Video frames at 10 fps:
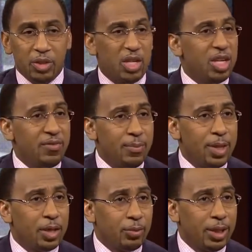Could even
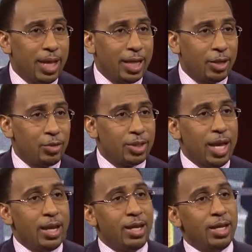be 3, like you
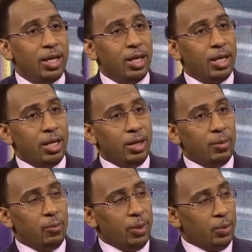said,
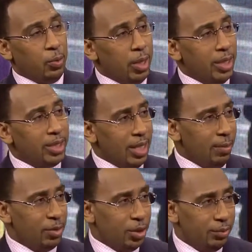with one
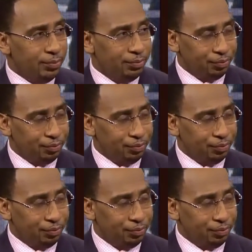exception.